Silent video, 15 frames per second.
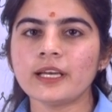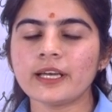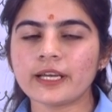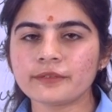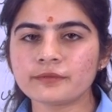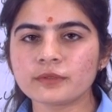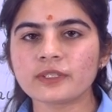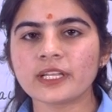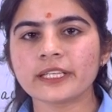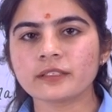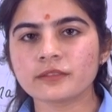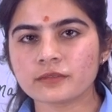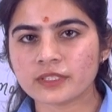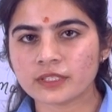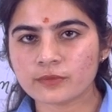I would
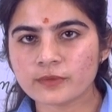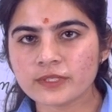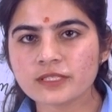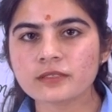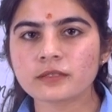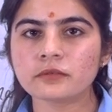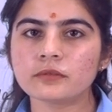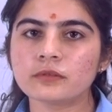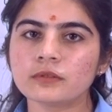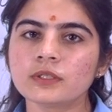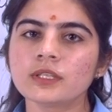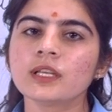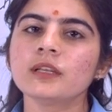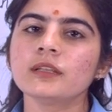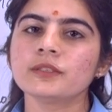like to request you
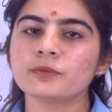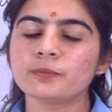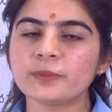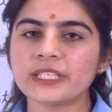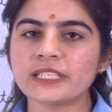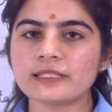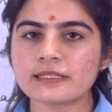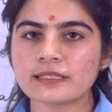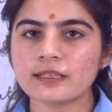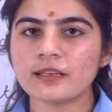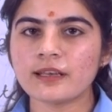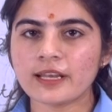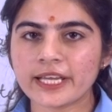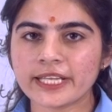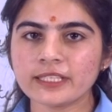all to please
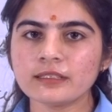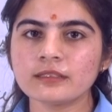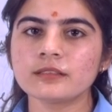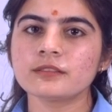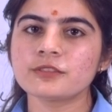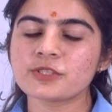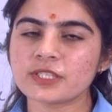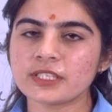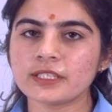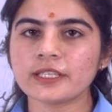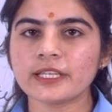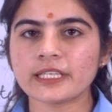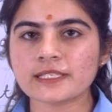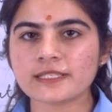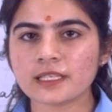like, share
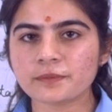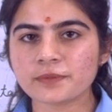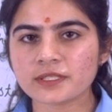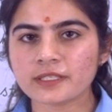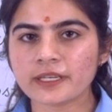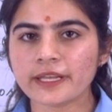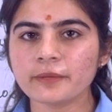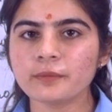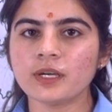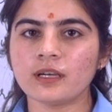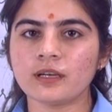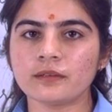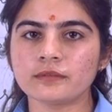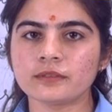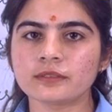and subscribe
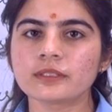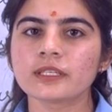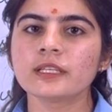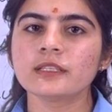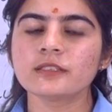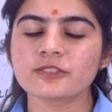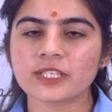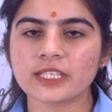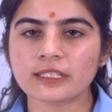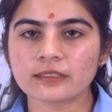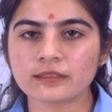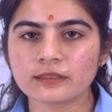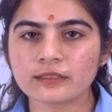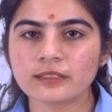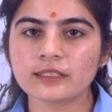our
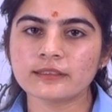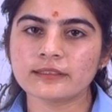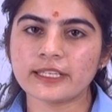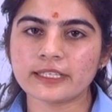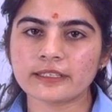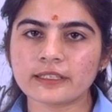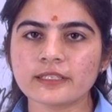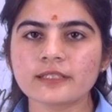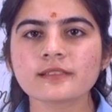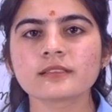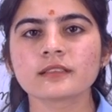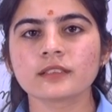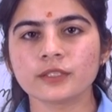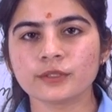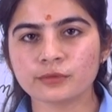channel, that
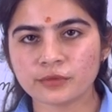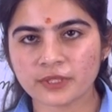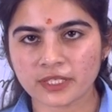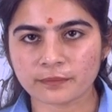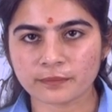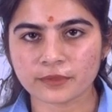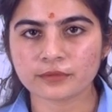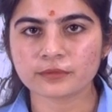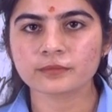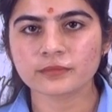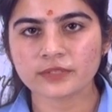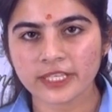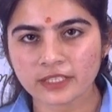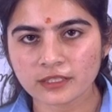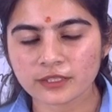is GrooKPU.
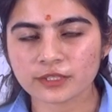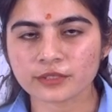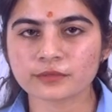Thank